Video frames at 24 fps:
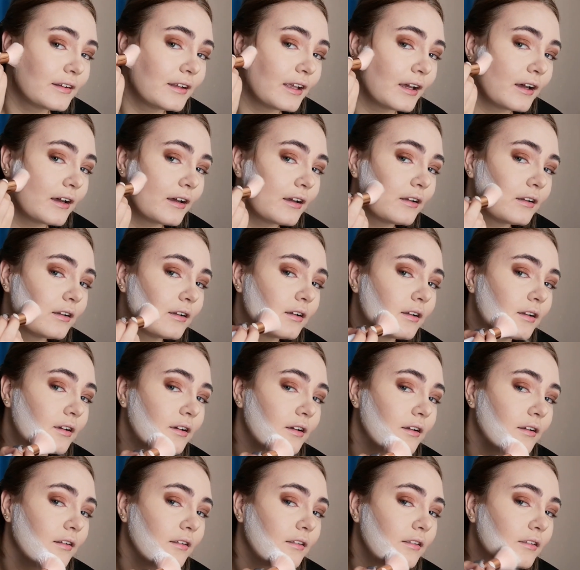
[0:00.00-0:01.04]
down
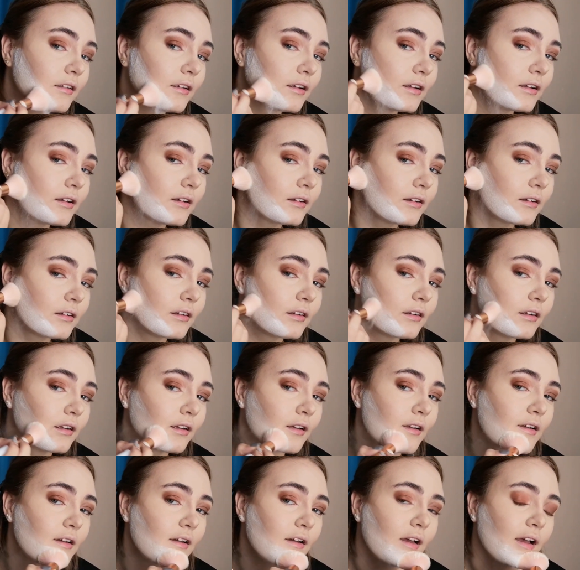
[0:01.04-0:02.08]
like this.
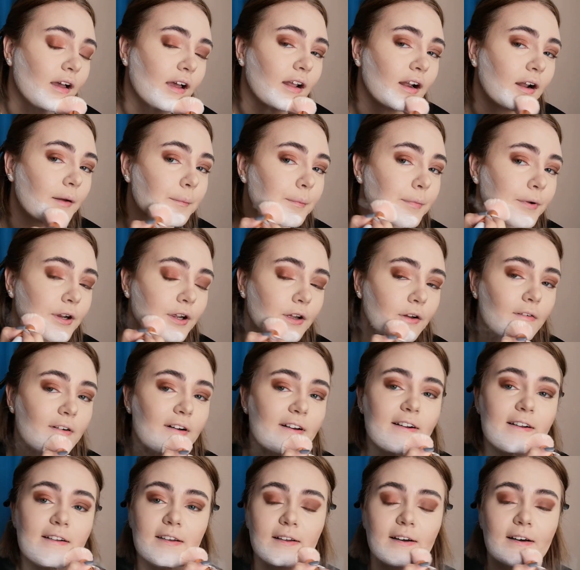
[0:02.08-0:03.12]
And I'm putting
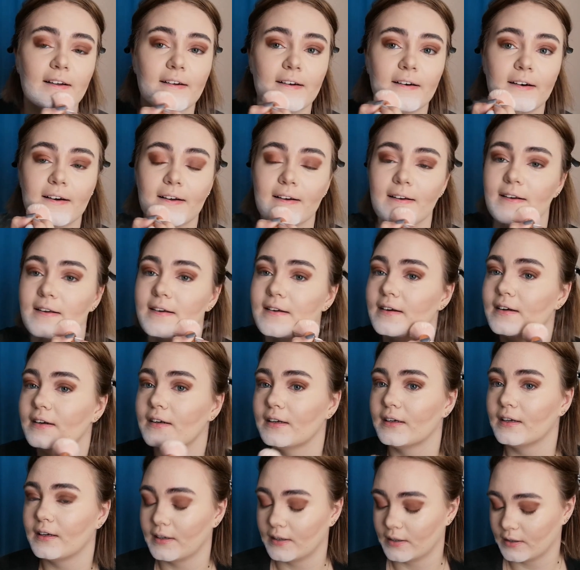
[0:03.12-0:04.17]
quite a lot on.
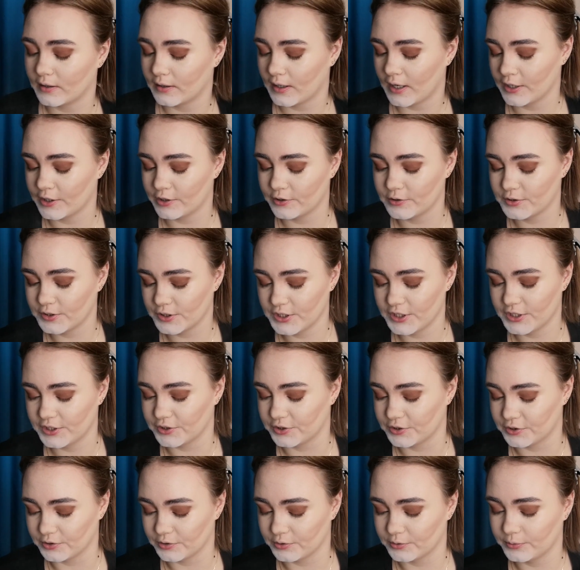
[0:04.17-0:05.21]
I usually
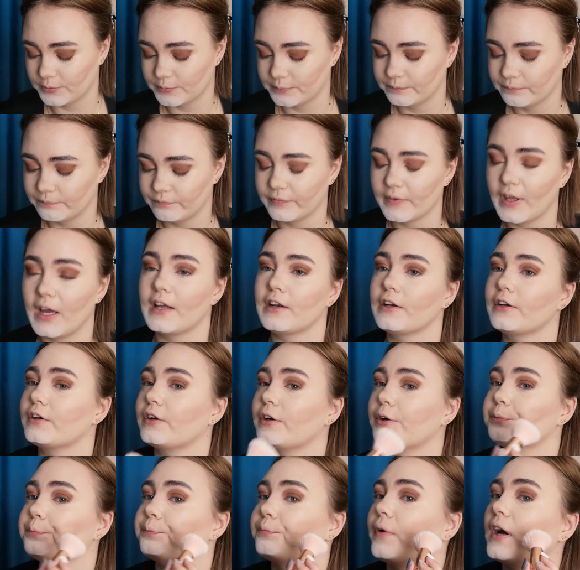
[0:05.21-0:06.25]
do. I don't
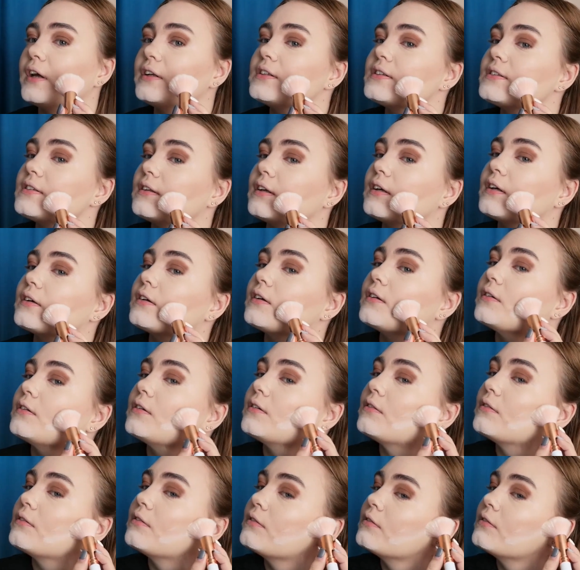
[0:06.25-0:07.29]
know. I just like it.